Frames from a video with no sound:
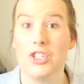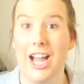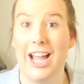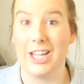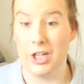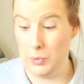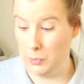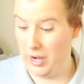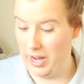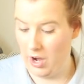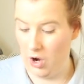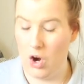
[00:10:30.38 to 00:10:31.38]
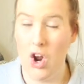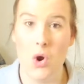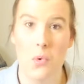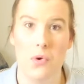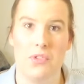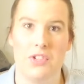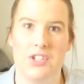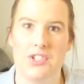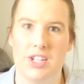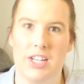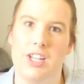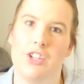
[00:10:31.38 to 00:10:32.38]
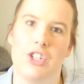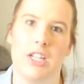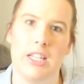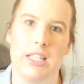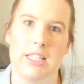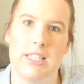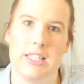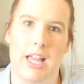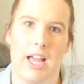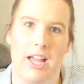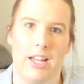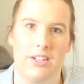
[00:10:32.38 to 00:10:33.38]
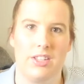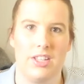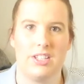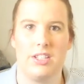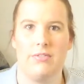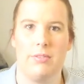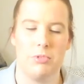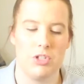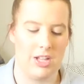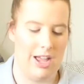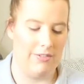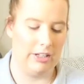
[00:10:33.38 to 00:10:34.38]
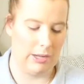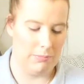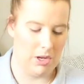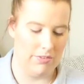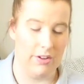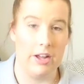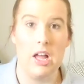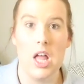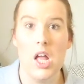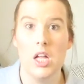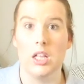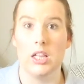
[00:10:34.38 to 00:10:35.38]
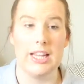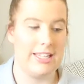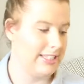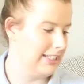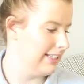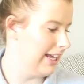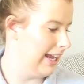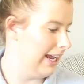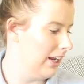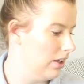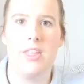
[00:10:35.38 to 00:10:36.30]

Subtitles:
that I could wear with just skinny jeans and this if I'm just having a bit of a lazy day.